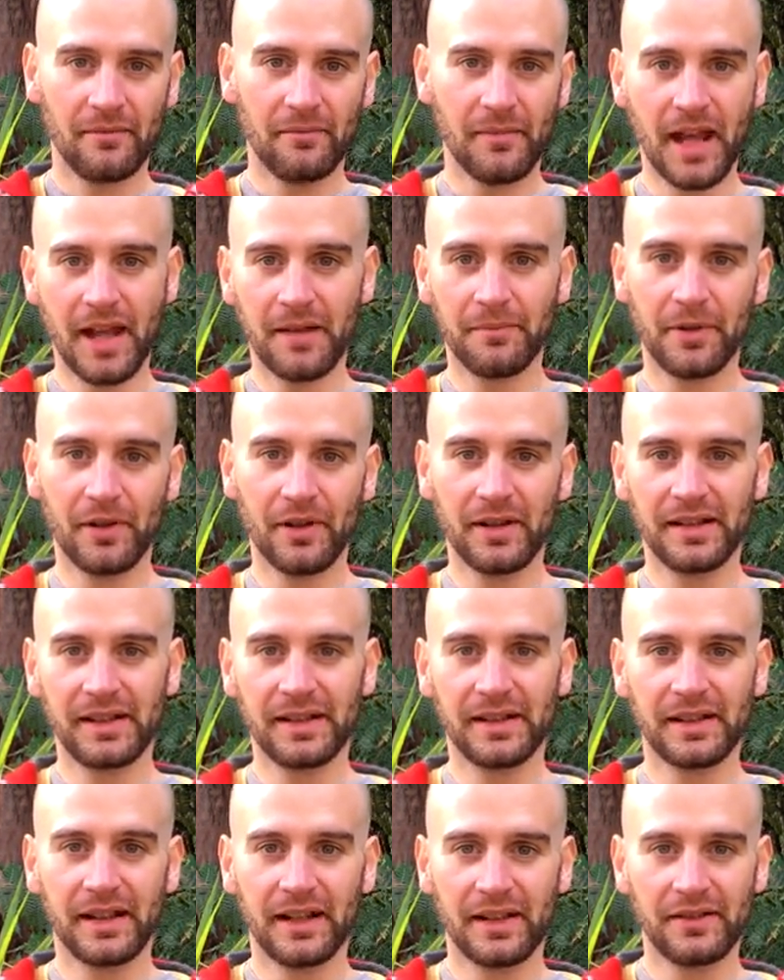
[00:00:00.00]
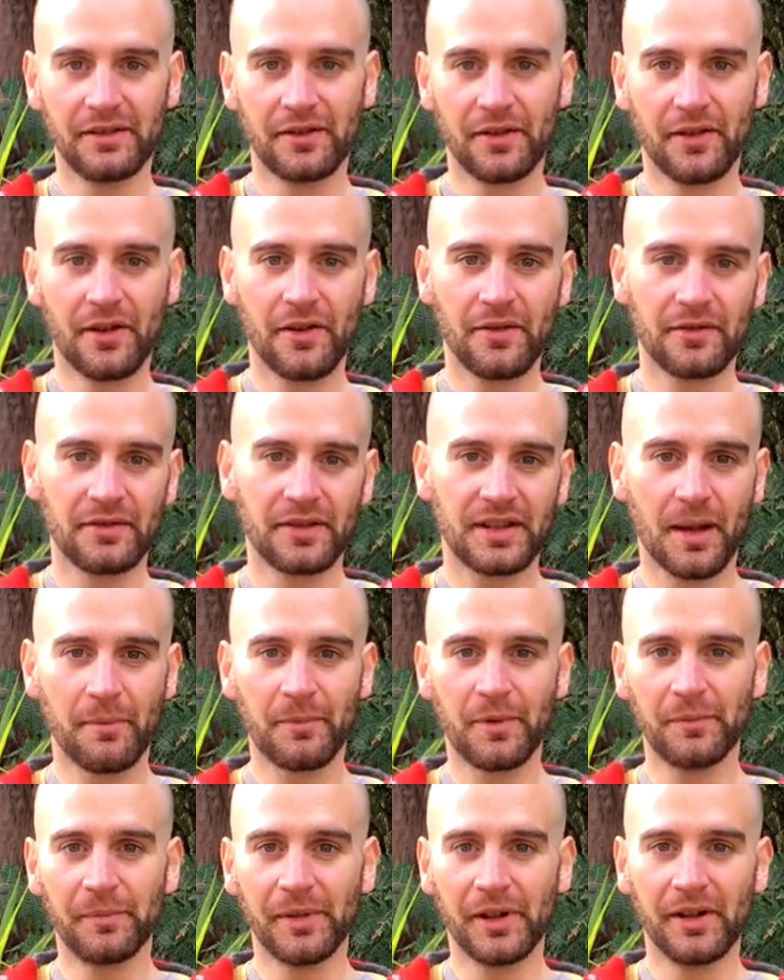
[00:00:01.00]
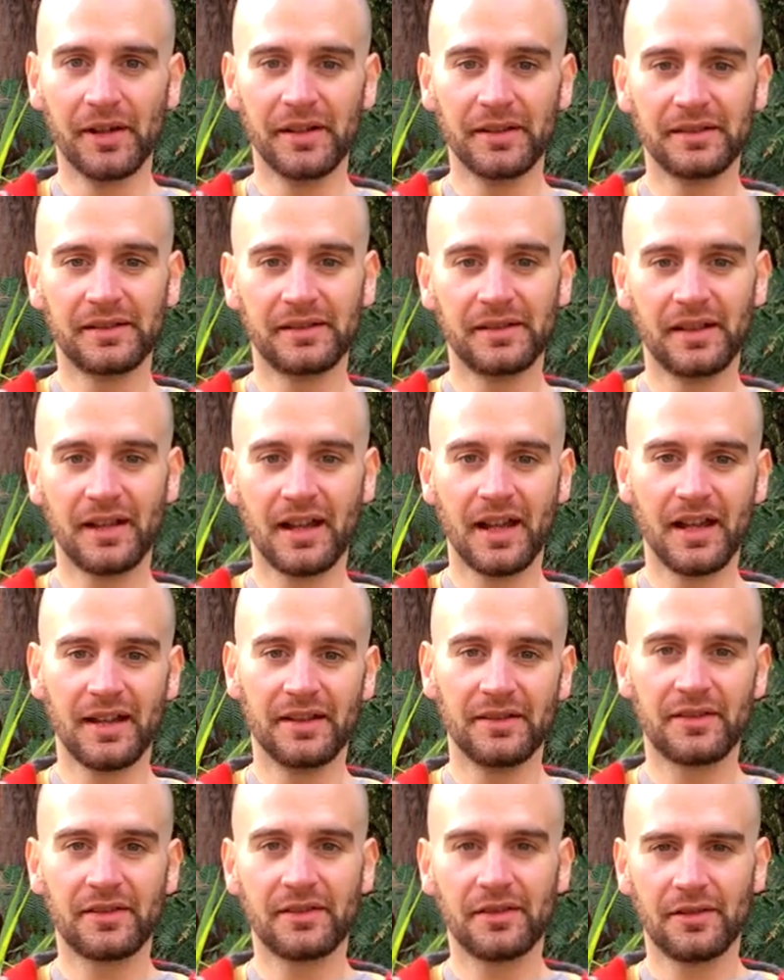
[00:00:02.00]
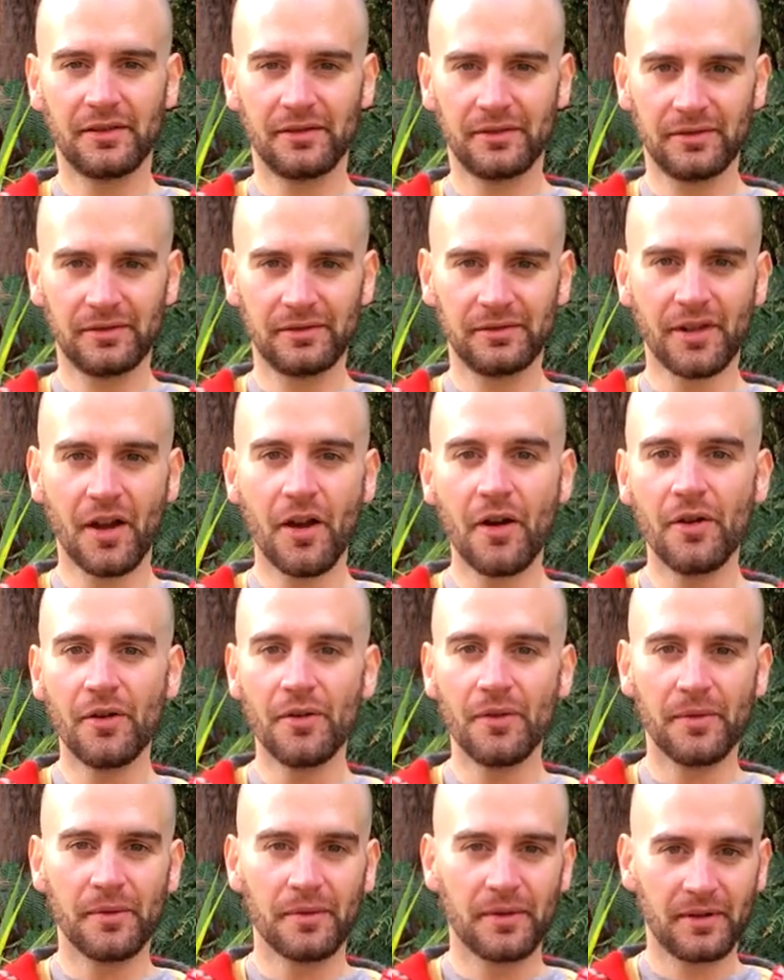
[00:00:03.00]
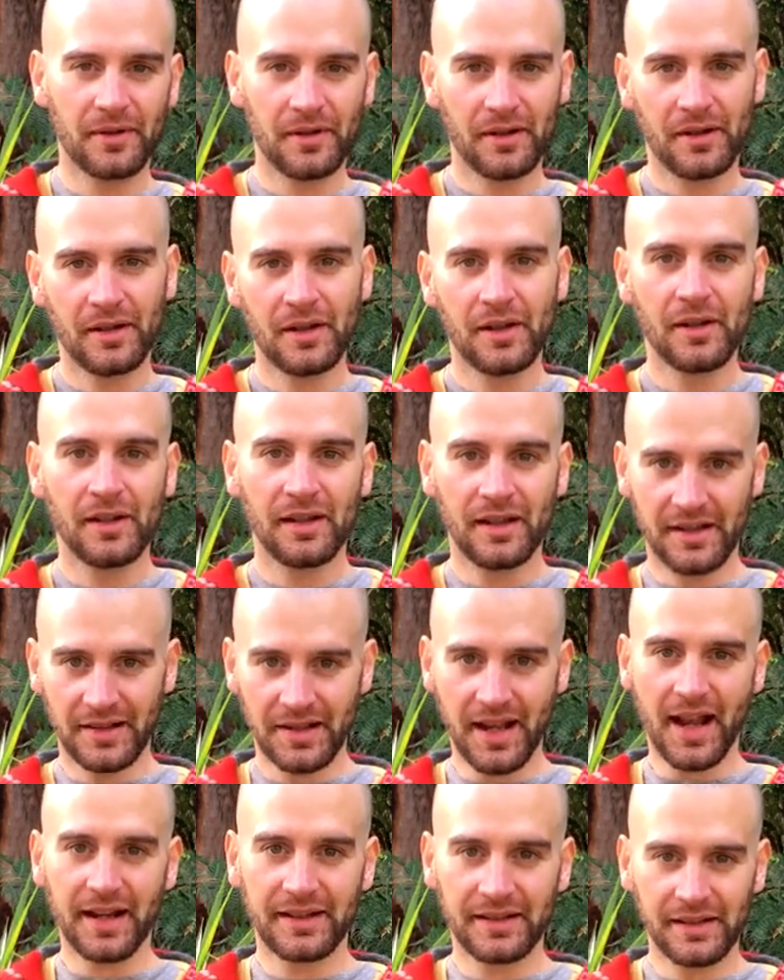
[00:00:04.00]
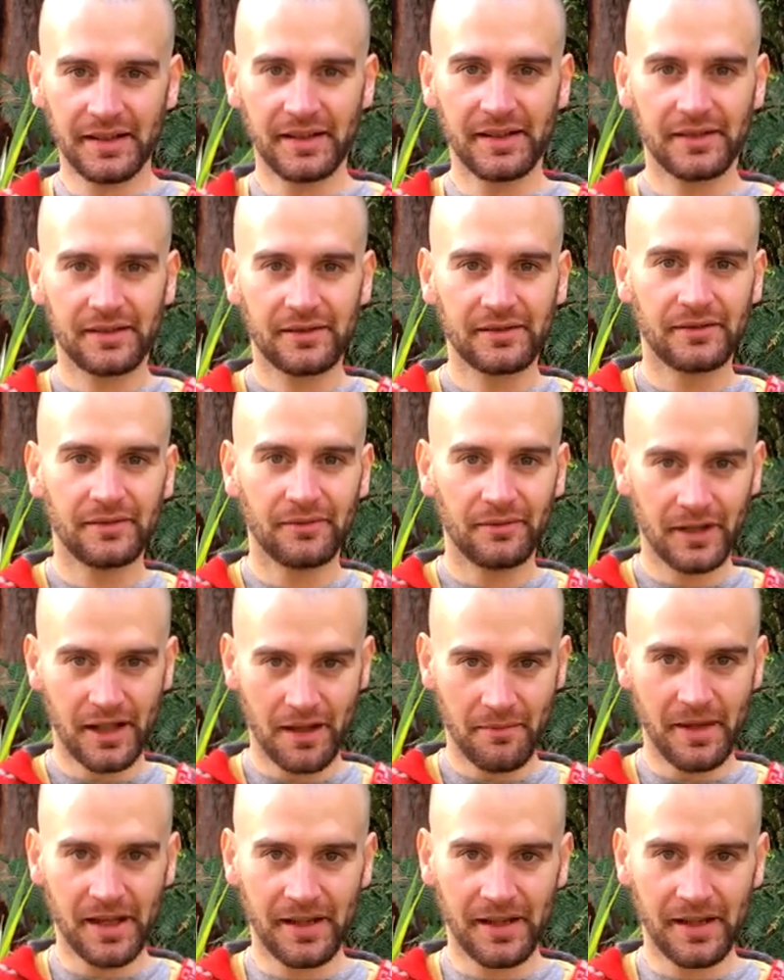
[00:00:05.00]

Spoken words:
man burning and your own temple burn, and you'll know exactly what I